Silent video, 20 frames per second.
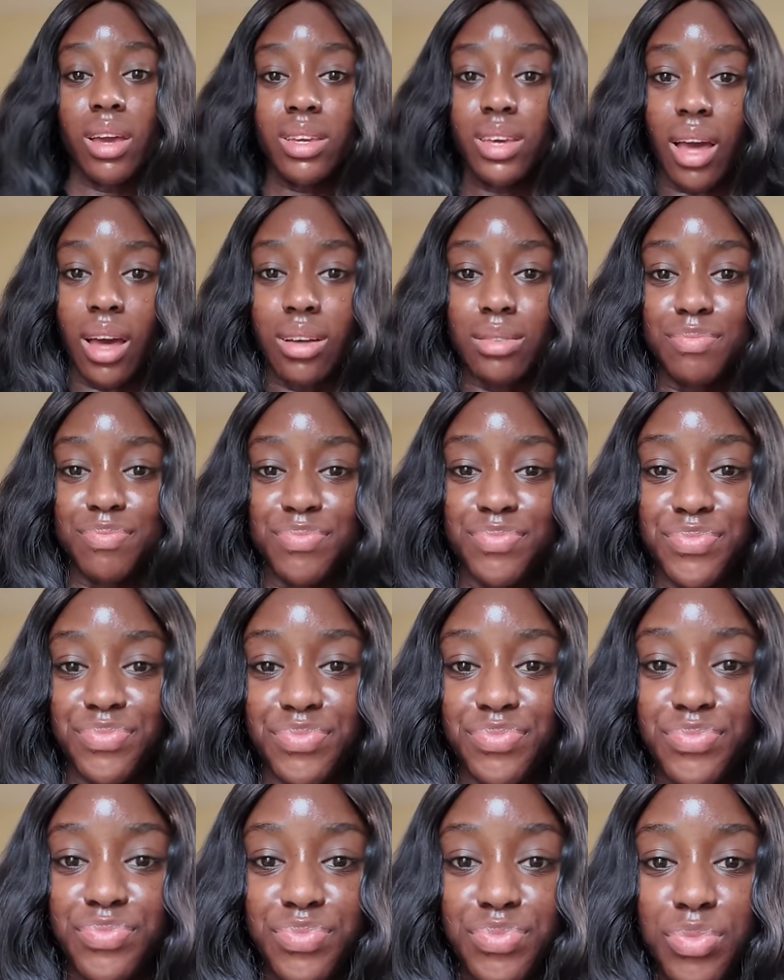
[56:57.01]
yeah.
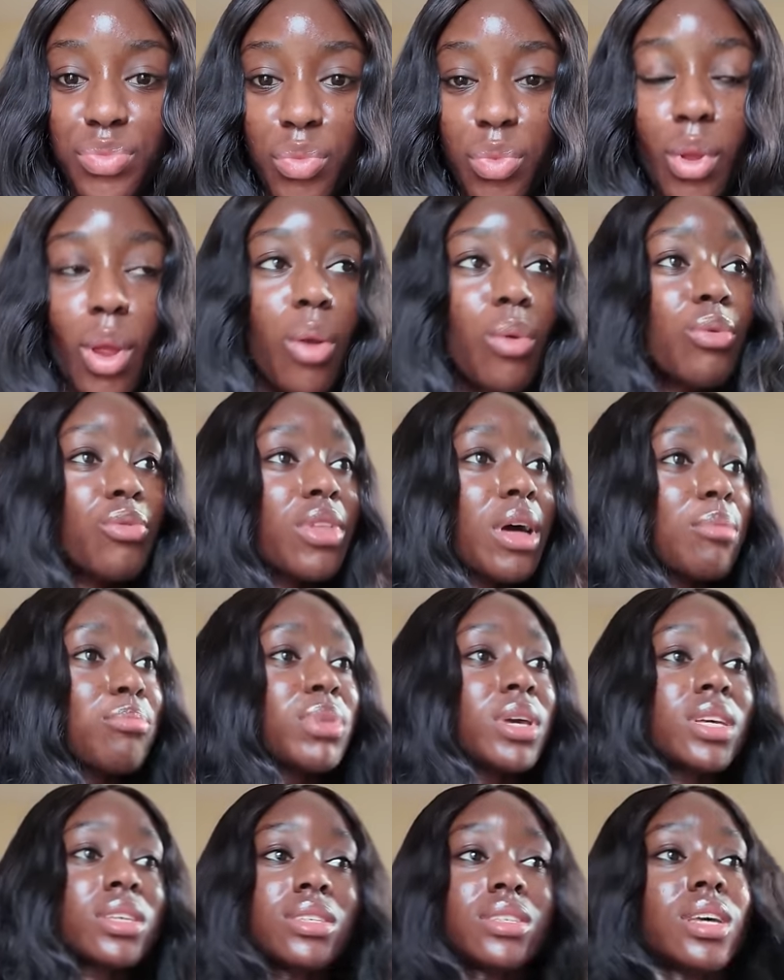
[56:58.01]
With
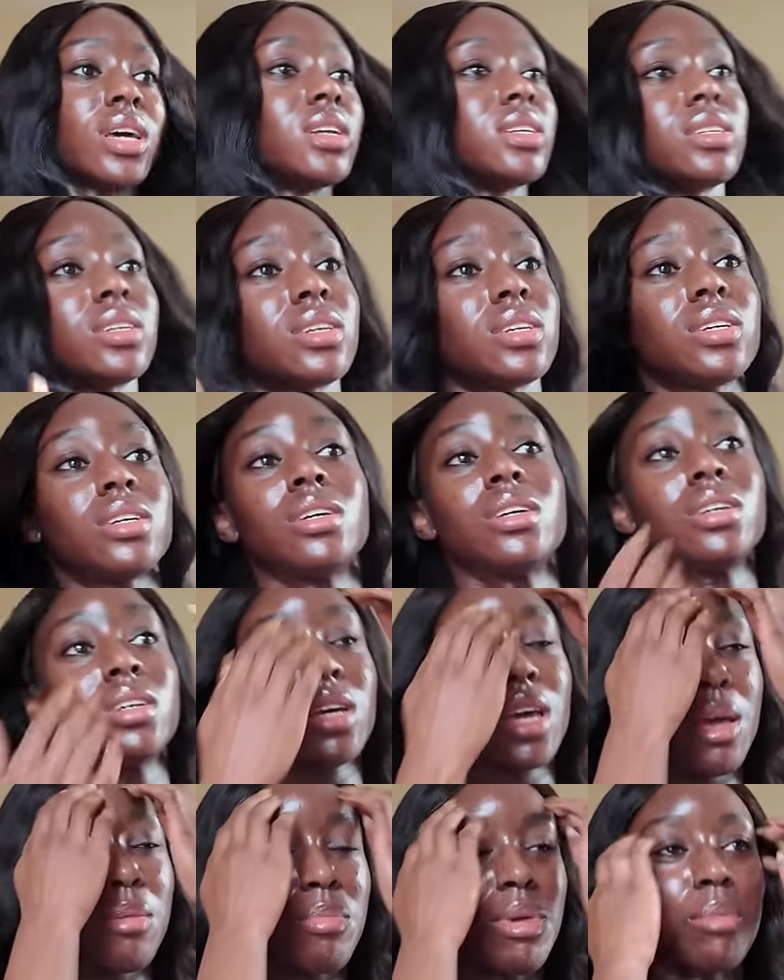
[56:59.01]
that being said,
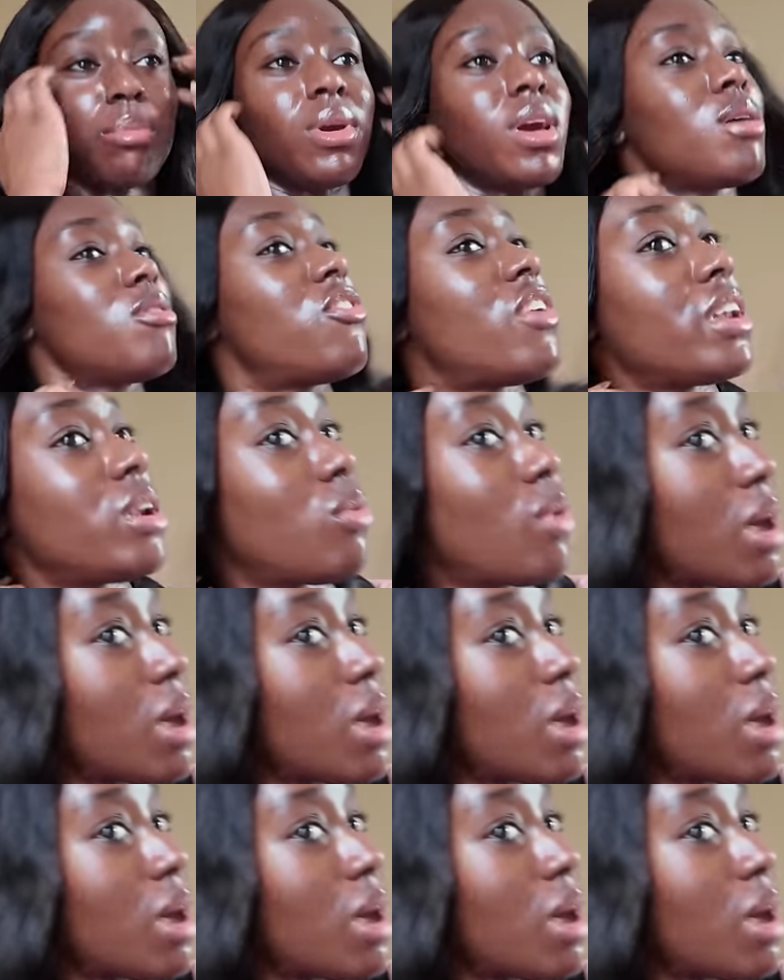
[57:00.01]
maybe I'll find